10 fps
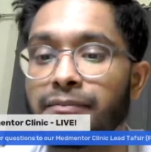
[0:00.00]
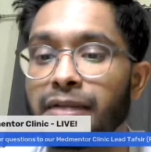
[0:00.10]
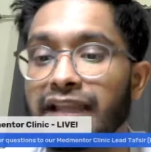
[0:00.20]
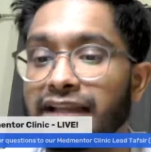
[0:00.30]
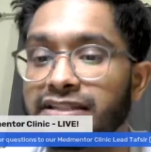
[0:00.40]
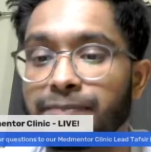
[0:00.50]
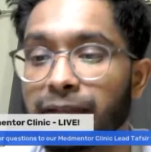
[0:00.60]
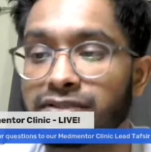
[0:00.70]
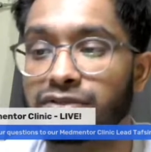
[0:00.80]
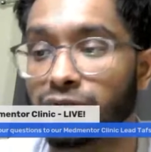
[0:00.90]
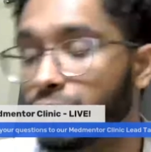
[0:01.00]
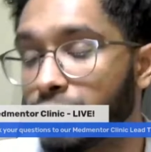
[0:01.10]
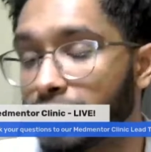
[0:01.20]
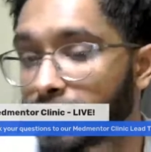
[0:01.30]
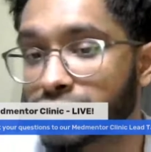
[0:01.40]
But that depends on
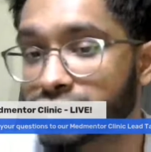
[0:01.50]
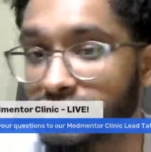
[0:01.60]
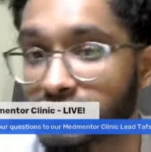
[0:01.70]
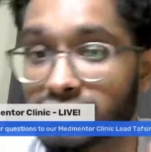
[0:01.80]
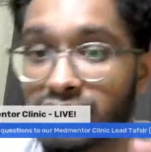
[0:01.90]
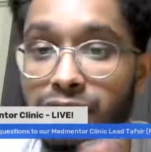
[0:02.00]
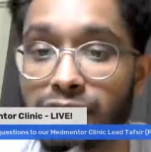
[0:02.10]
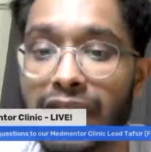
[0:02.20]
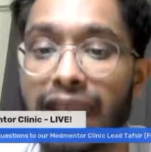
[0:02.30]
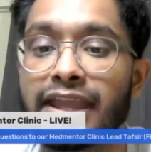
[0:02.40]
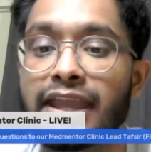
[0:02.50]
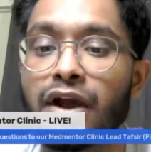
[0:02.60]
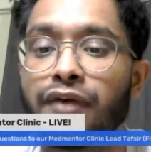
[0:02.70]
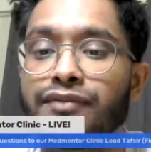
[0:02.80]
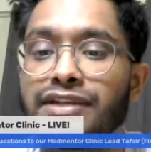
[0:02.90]
all across the UK.
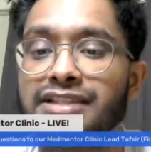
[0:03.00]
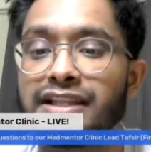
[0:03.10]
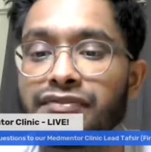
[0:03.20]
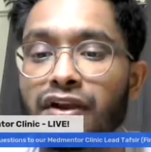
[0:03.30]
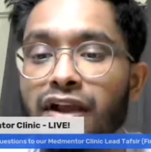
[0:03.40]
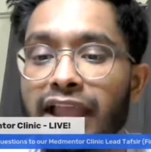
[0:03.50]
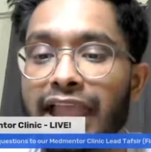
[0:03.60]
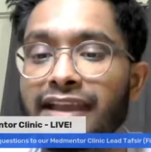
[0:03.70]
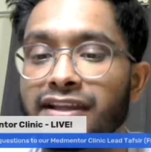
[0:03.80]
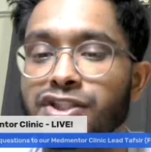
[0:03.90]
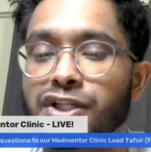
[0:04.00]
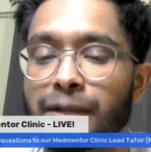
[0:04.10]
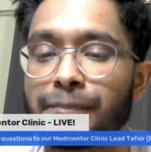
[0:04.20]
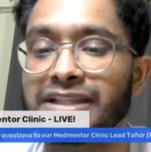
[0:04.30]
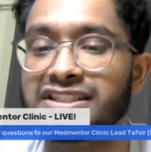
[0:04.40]
Obviously, if you're getting into a
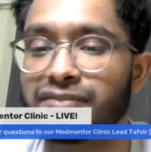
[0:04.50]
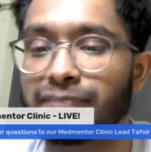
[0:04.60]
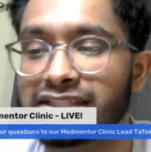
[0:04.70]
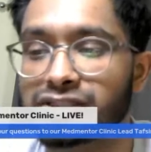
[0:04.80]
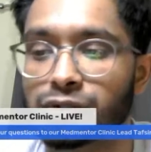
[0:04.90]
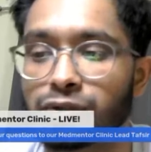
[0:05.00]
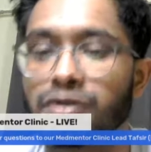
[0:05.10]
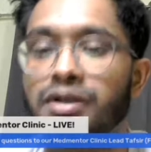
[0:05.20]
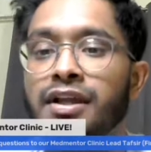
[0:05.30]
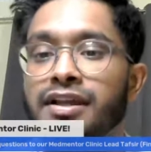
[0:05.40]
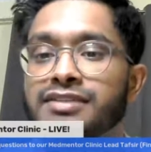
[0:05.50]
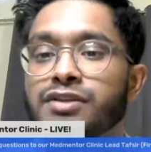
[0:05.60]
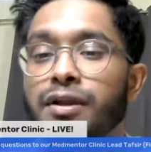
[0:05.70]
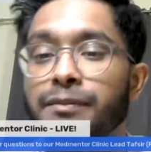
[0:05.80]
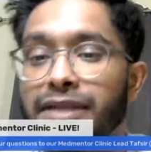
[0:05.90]
competitive med school, you're
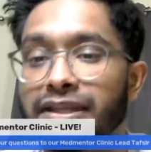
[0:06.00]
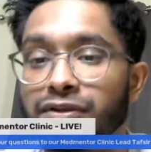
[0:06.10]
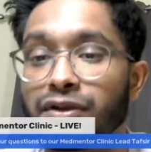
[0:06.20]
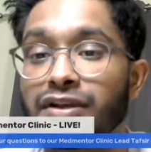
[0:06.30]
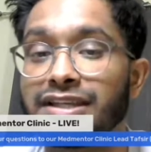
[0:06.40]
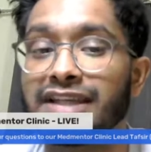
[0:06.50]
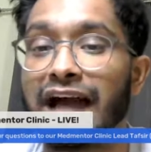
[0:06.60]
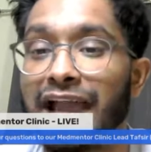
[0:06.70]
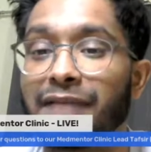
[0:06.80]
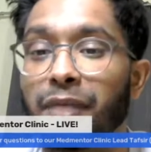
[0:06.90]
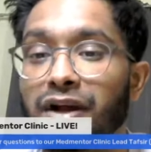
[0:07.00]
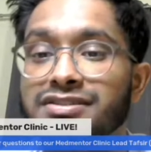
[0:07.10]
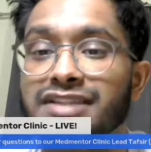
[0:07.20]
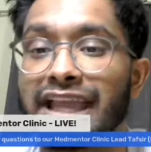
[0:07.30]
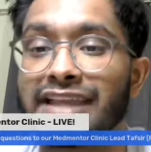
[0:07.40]
going to need higher
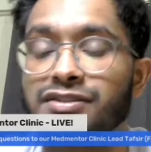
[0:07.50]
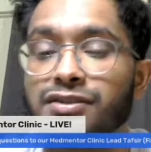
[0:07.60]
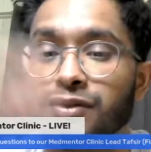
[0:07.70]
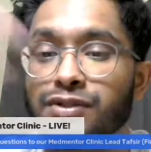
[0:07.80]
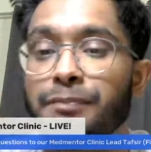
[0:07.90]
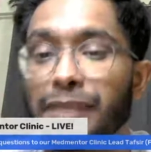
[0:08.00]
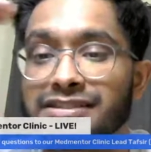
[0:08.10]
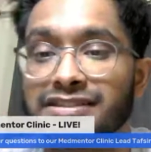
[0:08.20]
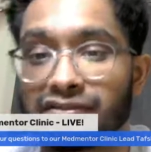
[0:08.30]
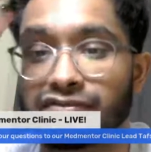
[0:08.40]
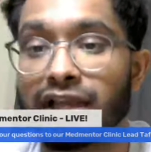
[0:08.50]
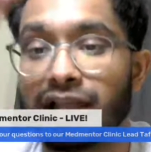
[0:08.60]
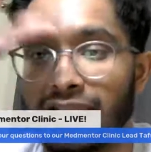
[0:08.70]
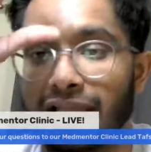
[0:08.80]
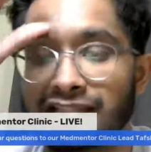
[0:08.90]
marks to get into those competitive
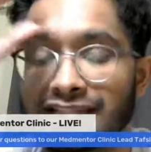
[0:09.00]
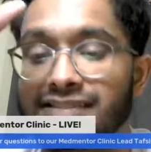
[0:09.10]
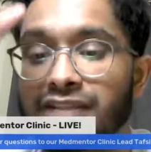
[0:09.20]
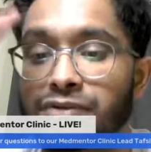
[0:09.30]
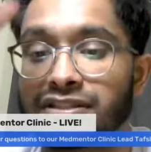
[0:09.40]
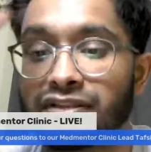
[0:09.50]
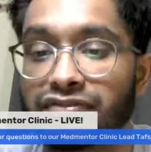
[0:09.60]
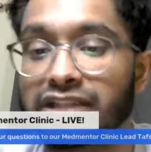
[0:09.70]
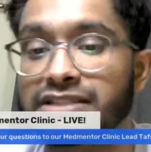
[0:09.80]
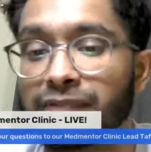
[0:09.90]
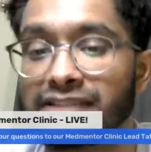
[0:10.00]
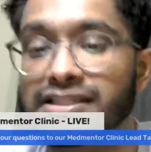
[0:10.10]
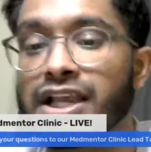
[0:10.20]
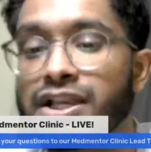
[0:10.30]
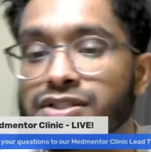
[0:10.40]
like deciles in the first
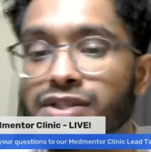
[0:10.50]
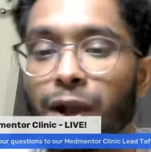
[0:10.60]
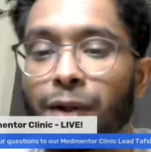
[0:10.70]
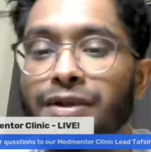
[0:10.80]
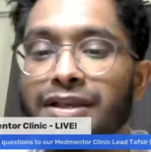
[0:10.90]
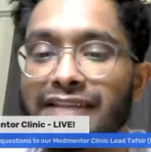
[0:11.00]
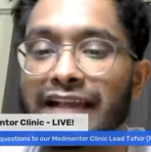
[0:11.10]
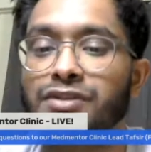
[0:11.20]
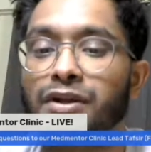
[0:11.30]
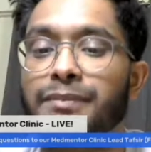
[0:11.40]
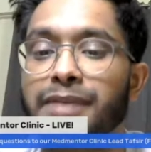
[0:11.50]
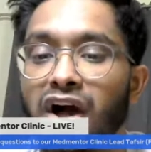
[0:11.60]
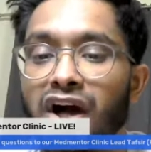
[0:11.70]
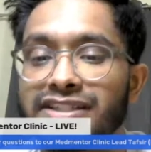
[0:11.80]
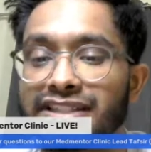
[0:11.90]
place. So that's going to be
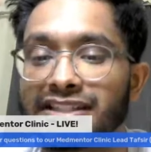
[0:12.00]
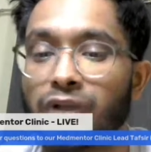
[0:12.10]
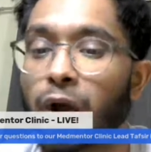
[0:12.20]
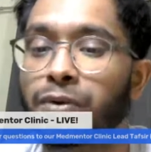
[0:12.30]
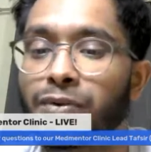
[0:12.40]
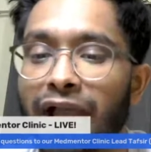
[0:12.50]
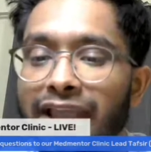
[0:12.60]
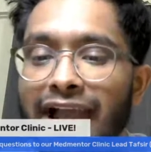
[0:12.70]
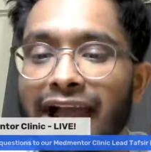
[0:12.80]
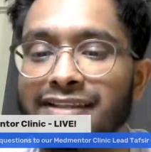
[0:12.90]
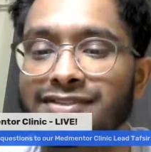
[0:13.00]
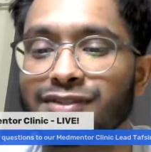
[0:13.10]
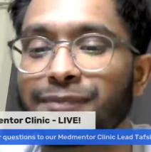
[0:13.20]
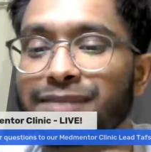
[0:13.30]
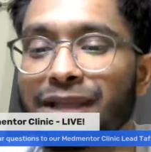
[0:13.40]
hard in its own right. And so
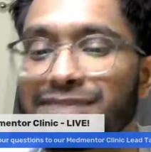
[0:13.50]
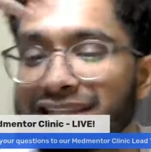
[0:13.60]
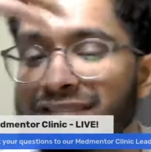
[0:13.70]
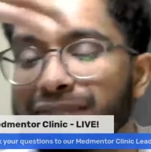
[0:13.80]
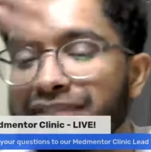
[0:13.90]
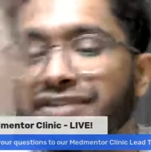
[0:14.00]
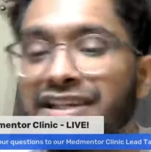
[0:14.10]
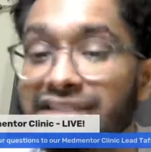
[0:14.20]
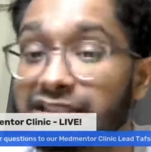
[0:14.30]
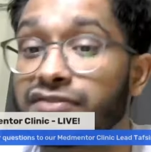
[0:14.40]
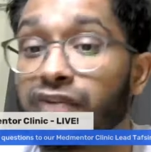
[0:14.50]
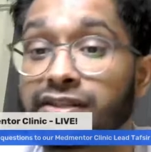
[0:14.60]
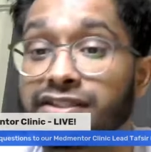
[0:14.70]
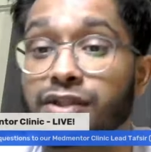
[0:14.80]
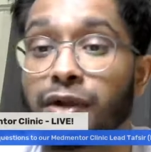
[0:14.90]
sometimes it can be even a
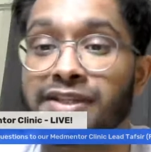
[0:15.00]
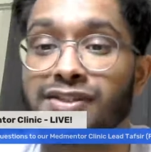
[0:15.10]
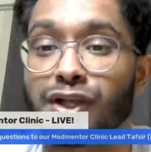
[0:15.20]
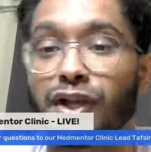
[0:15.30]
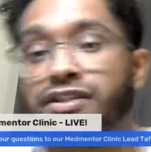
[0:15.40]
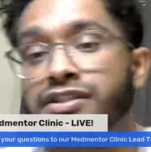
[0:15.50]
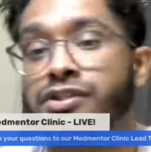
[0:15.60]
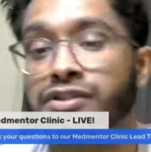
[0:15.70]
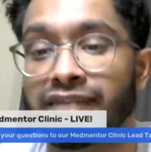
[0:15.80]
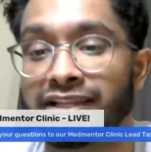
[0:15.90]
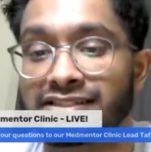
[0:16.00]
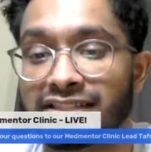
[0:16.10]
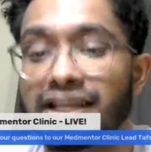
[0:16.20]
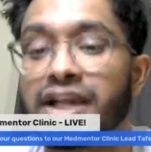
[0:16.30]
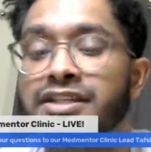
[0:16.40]
disadvantage going to a London
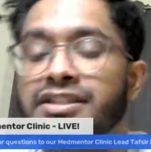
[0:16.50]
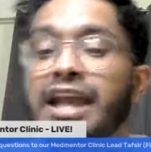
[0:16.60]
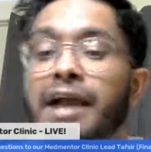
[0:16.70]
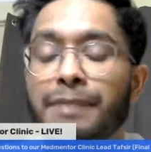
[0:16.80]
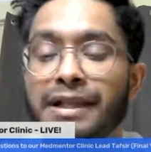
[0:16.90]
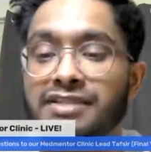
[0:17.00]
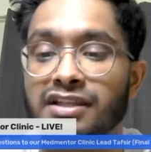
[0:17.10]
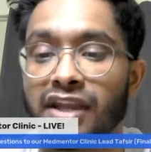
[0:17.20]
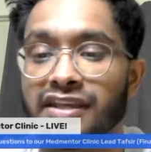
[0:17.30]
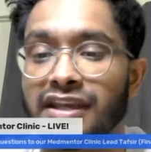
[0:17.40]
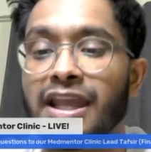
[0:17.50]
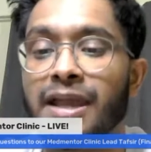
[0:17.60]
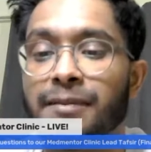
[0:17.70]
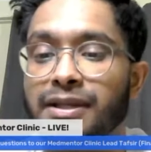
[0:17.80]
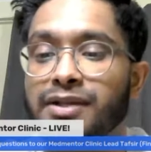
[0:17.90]
university to get a place in London,
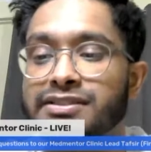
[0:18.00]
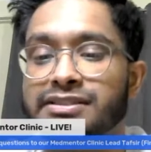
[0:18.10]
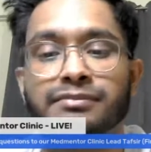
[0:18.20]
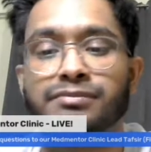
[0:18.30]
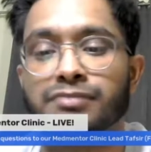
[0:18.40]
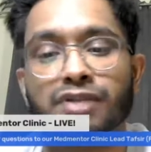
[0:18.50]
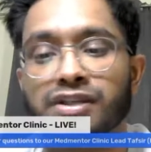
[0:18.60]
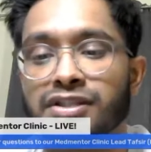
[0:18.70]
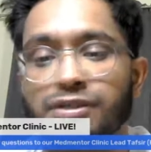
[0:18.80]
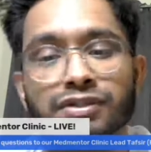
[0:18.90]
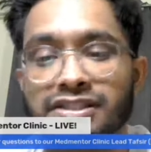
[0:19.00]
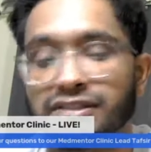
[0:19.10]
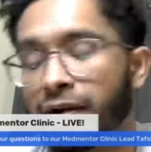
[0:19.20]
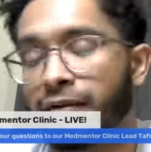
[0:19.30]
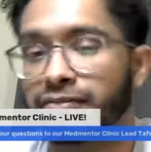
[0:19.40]
because London
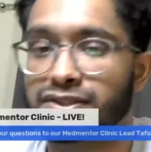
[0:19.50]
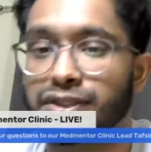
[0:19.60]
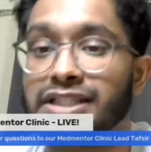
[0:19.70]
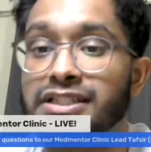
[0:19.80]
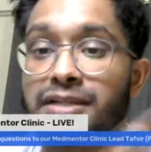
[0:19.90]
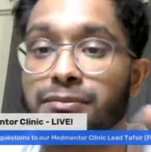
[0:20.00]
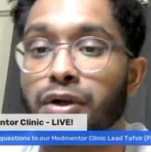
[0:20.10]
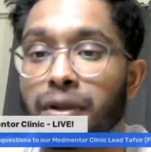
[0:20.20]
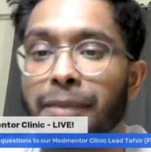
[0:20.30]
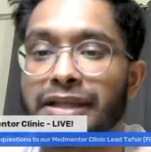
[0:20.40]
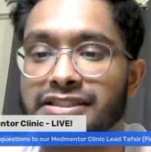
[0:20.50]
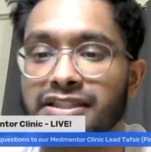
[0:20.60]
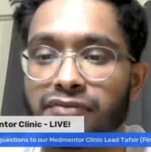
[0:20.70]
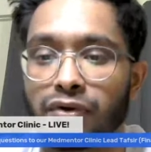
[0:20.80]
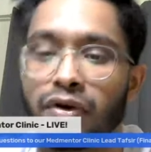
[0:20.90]
unis are traditionally more
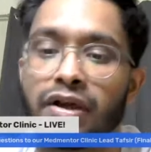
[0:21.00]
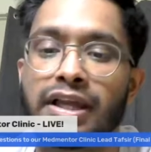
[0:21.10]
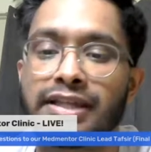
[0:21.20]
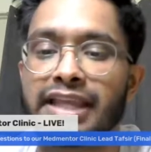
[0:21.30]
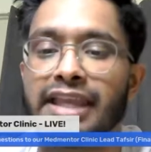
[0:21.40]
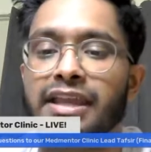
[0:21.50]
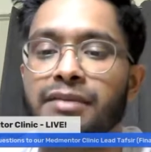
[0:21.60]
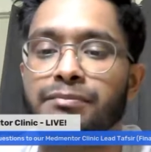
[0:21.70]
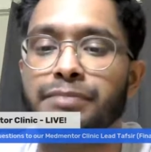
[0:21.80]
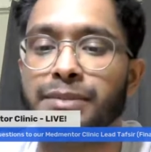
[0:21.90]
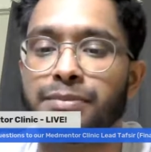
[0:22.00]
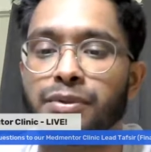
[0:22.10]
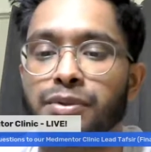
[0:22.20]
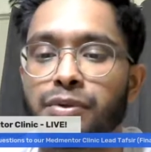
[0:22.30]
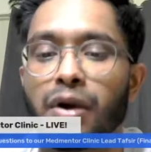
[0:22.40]
competitive or take in
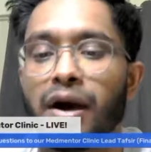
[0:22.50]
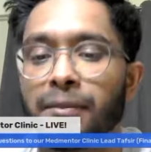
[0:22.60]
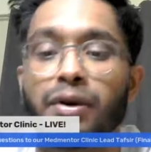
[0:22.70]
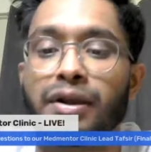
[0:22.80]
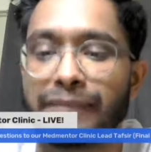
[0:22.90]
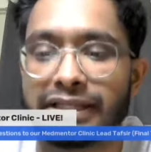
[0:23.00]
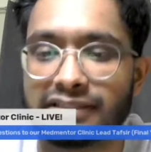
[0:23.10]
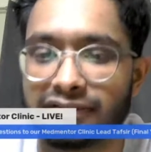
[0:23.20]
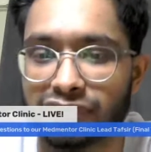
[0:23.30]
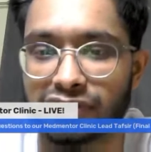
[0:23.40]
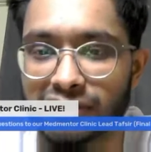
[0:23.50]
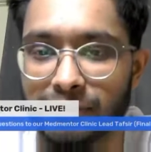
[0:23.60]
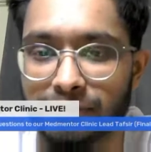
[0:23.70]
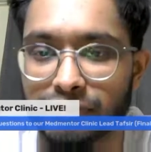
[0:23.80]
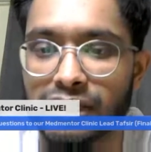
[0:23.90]
people who are more competitive, for
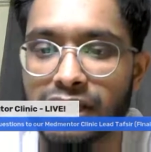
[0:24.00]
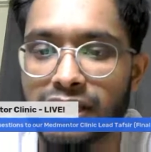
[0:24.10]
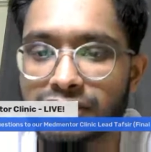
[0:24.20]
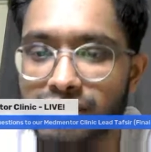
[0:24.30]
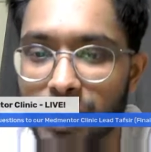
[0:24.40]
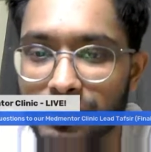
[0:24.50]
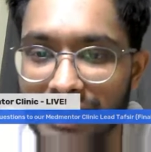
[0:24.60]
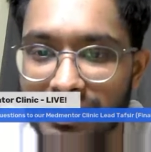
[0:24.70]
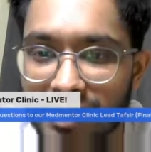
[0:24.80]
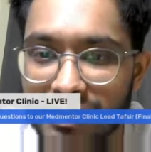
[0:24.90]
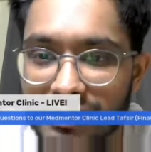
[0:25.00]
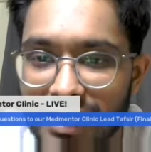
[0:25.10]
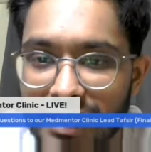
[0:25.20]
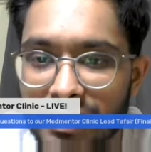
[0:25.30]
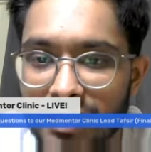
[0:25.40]
example. So that's another
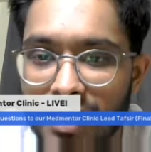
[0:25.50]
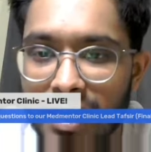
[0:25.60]
thing.